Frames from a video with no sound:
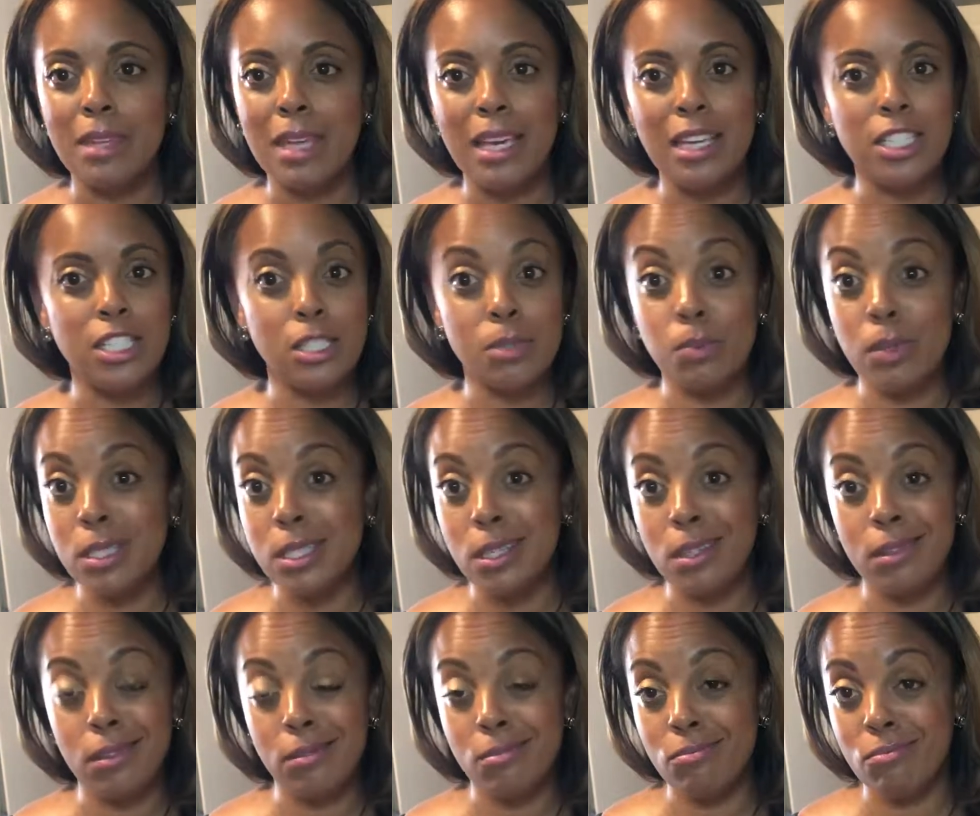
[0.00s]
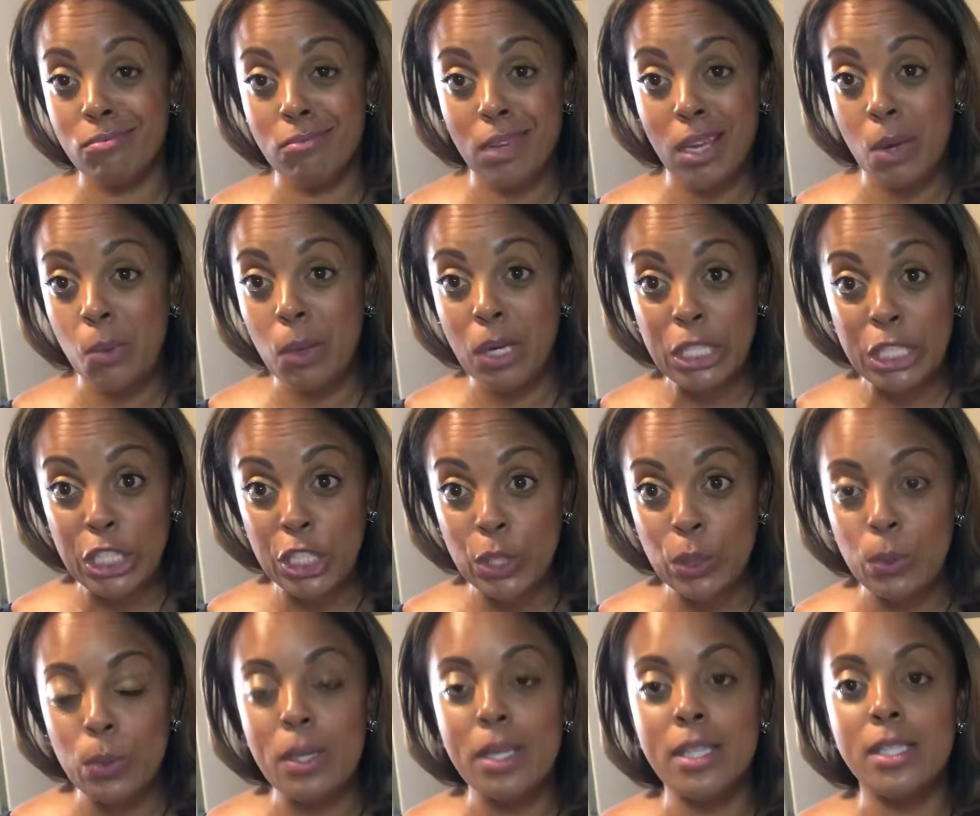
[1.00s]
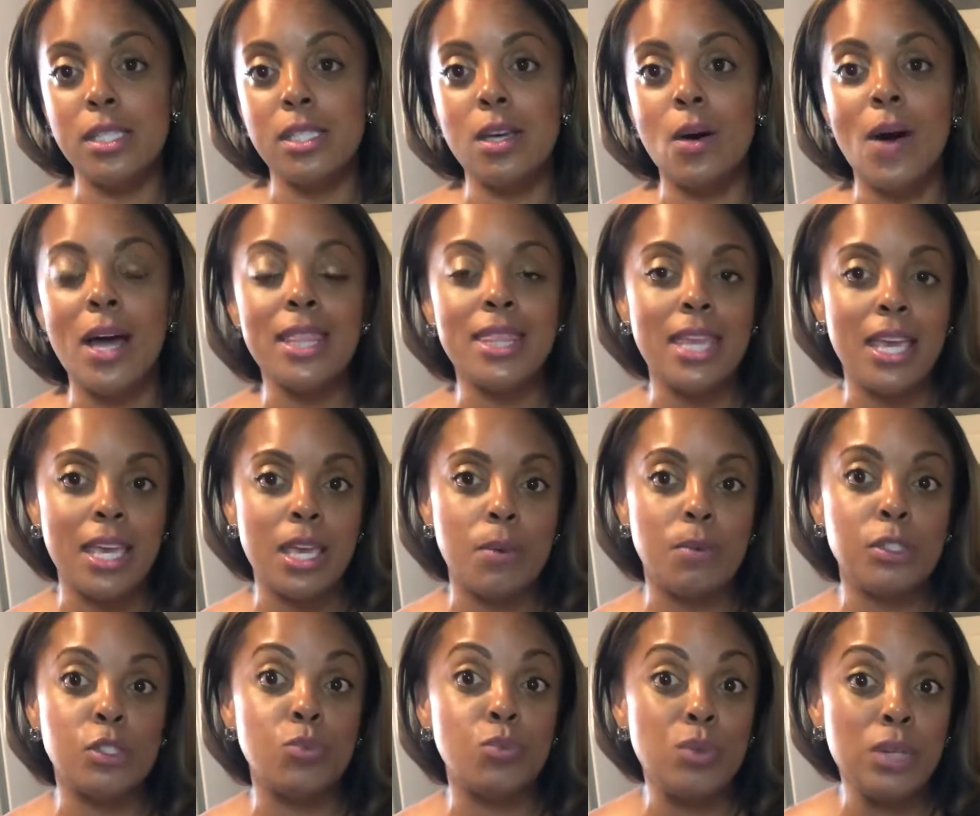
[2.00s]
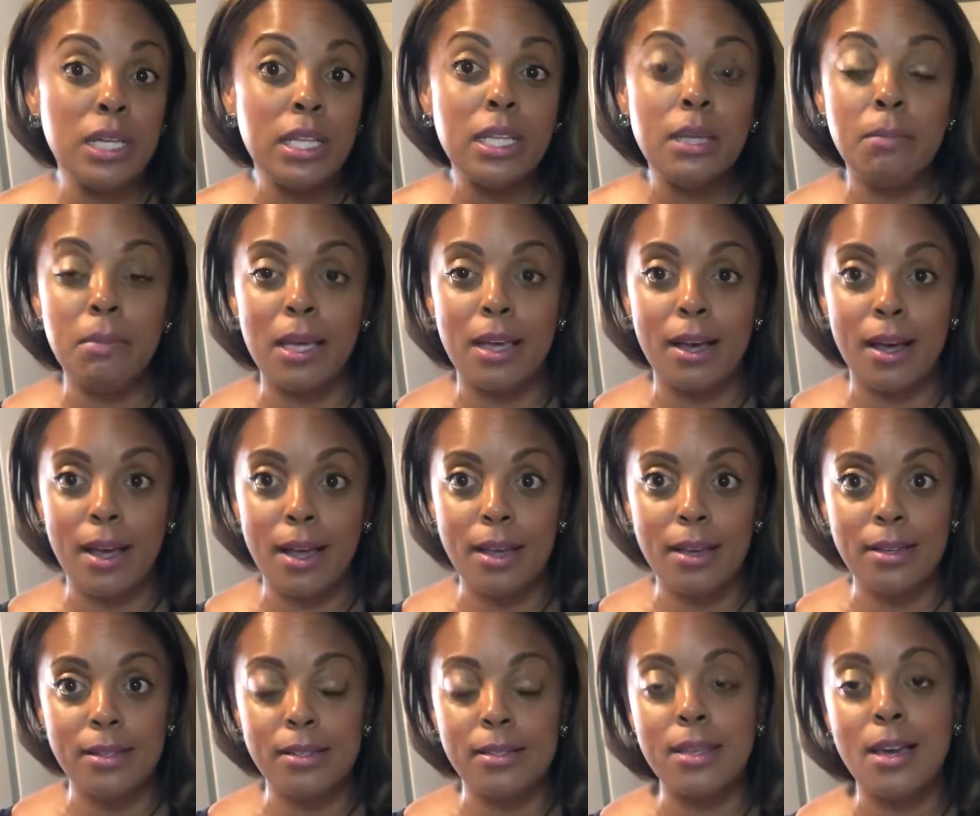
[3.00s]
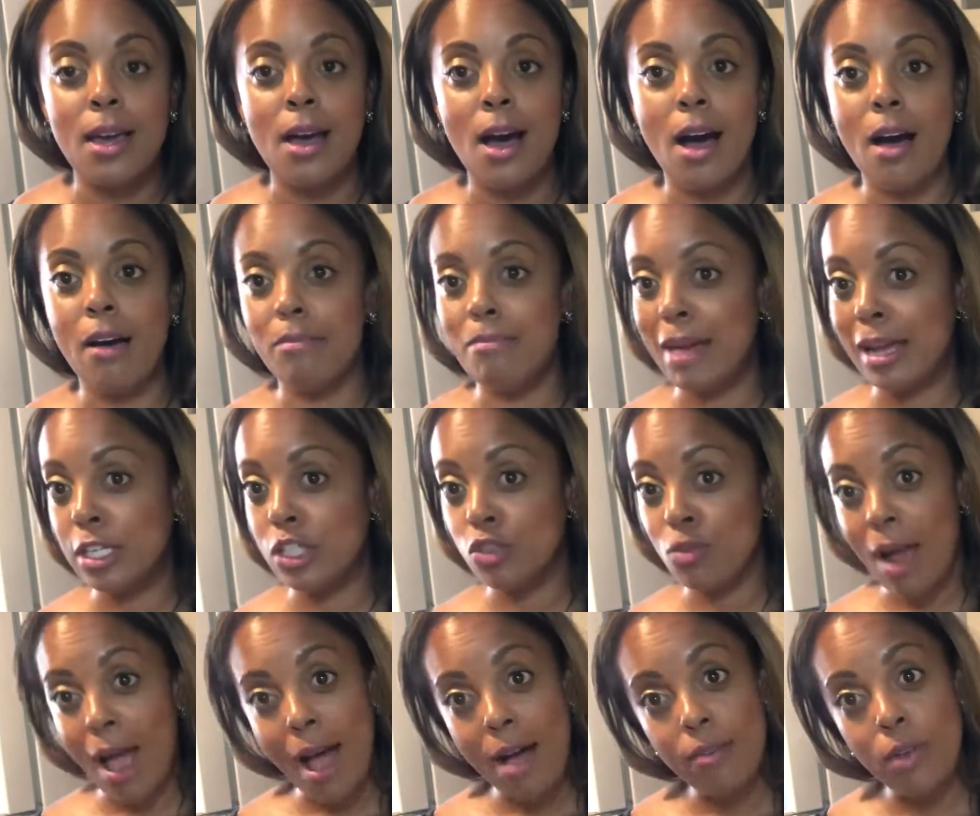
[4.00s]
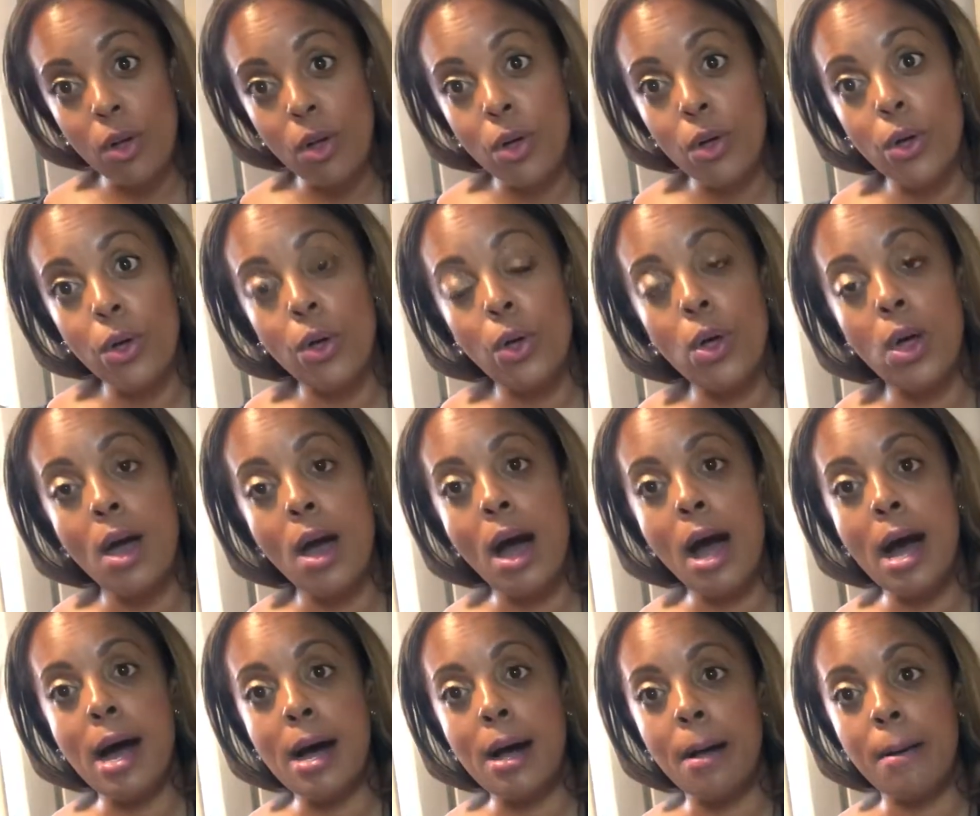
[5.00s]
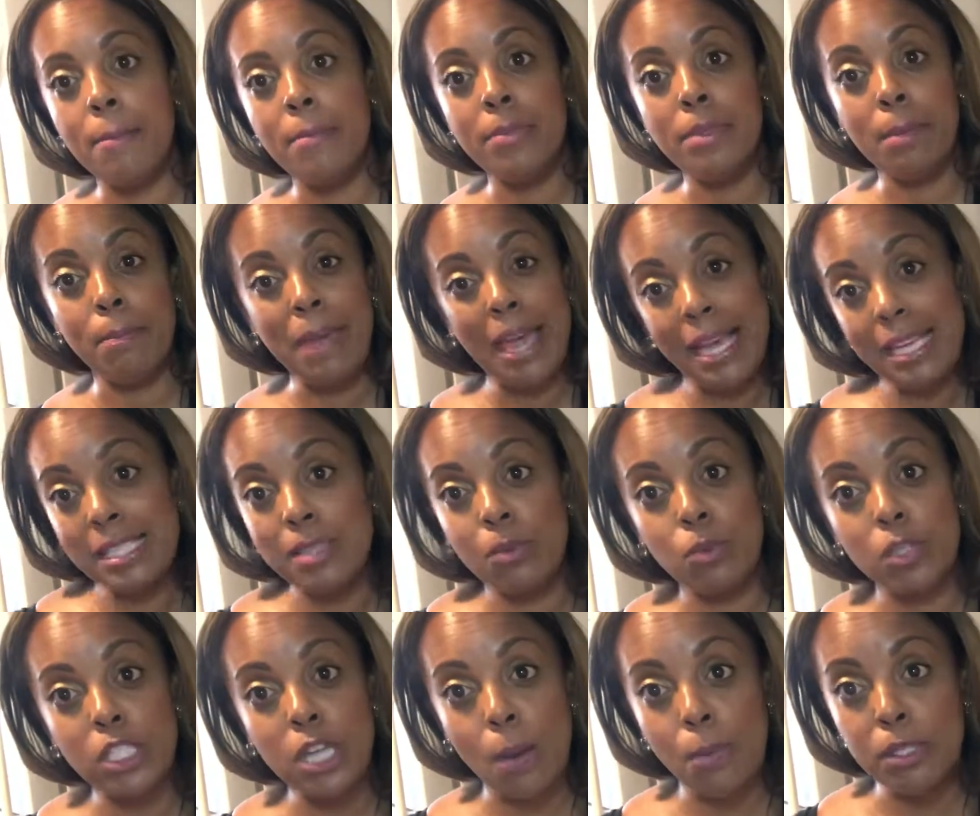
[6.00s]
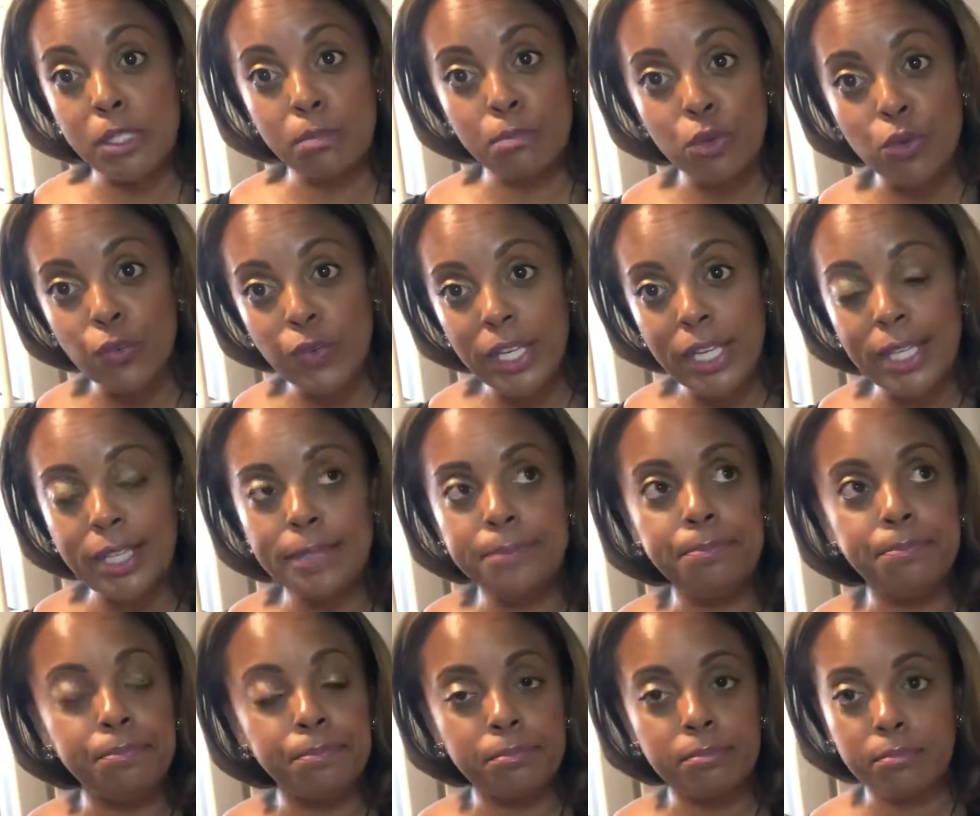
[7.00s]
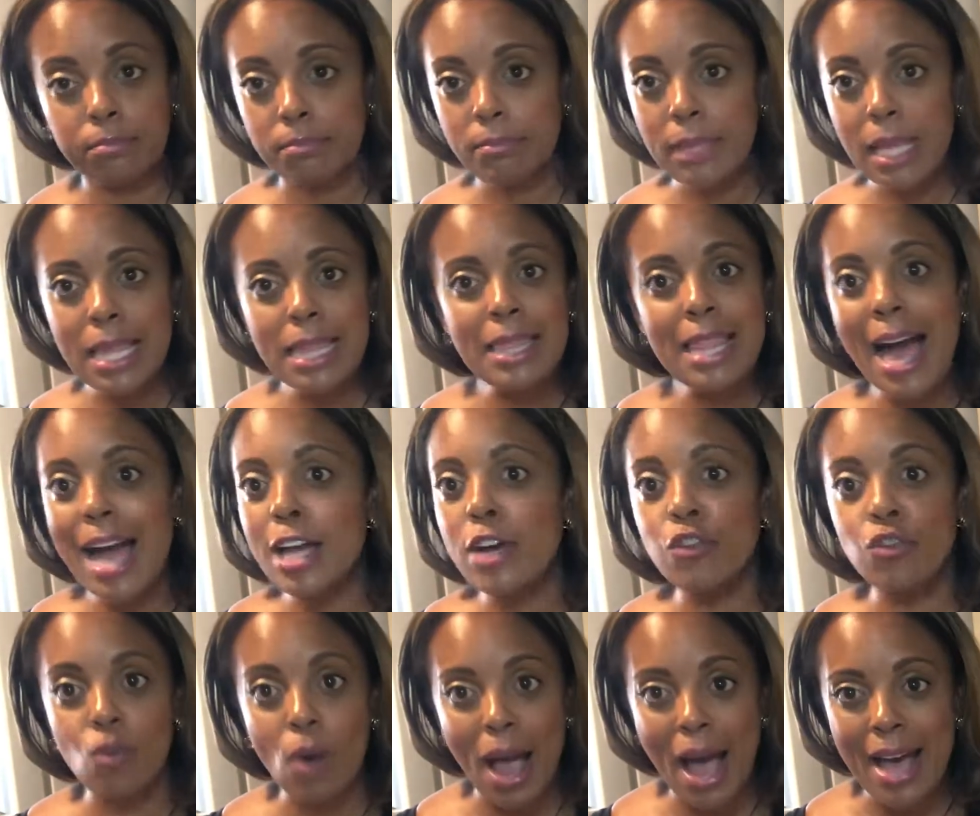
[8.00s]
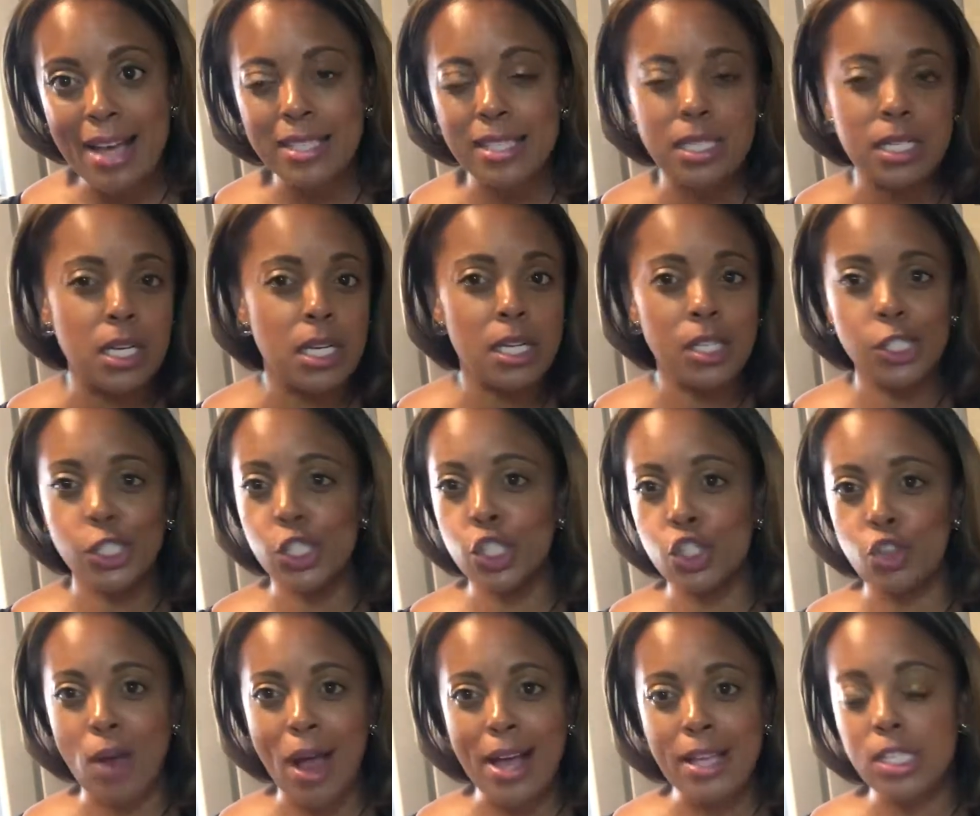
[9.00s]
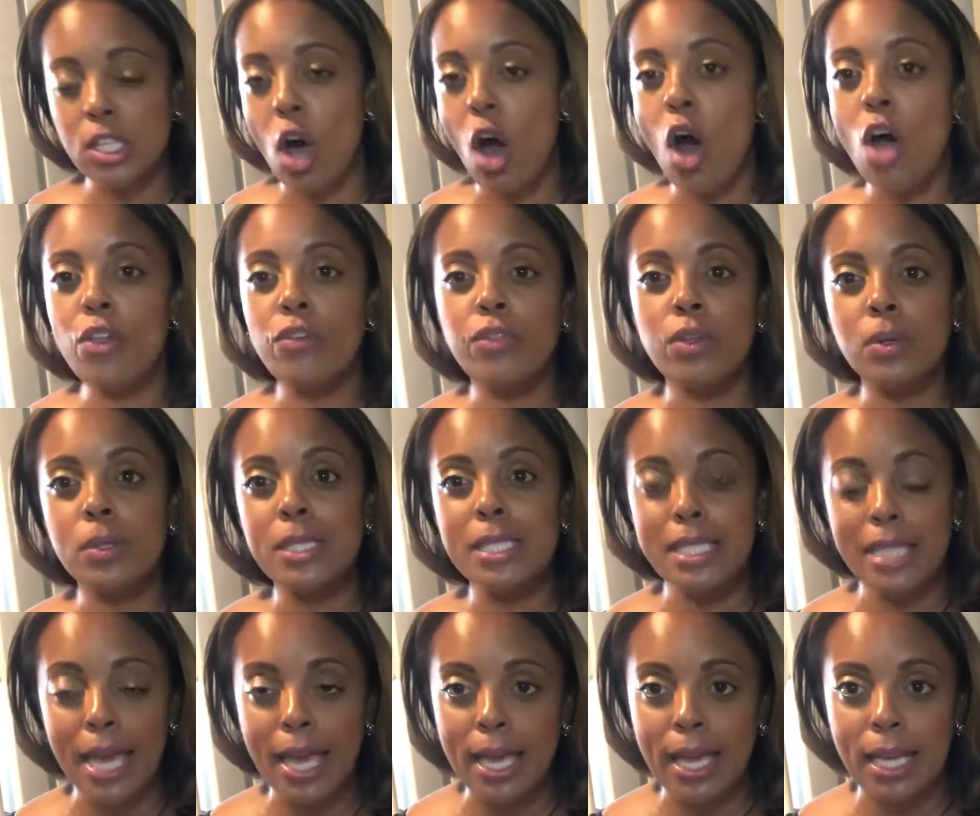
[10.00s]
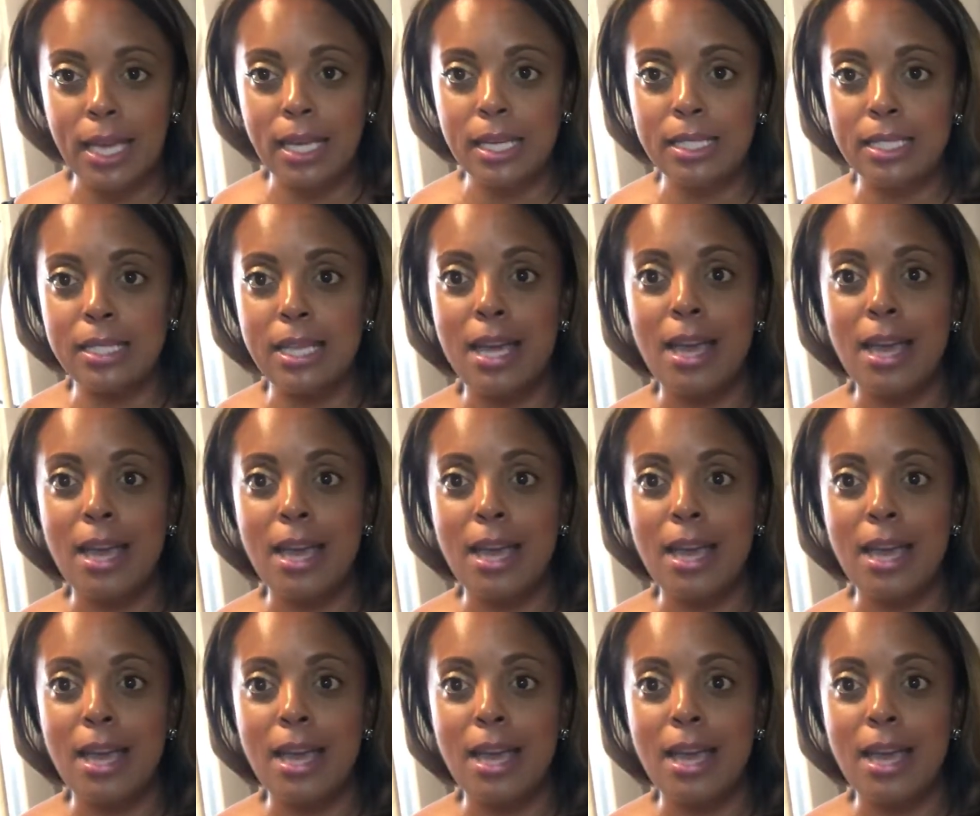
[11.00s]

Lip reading: It just wasn't cute. And so I think it was really because of my travel, the pace in which I was moving, lack of rest, stress, all of those things